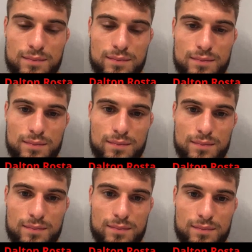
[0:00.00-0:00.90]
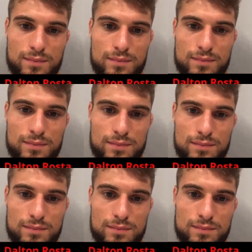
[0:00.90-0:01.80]

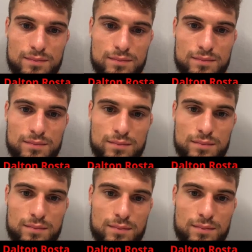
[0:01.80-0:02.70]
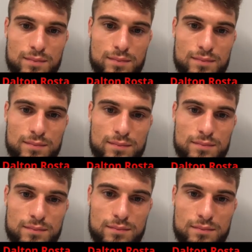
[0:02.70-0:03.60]

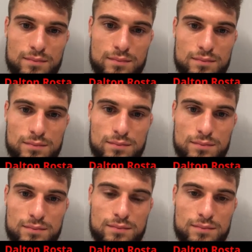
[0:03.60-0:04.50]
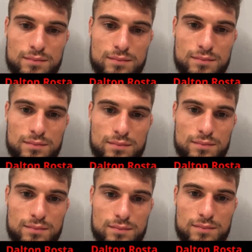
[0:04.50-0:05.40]

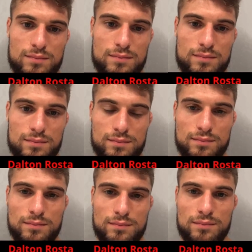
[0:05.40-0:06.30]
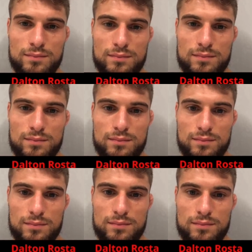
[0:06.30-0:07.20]

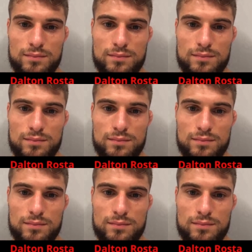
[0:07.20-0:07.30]
(silent)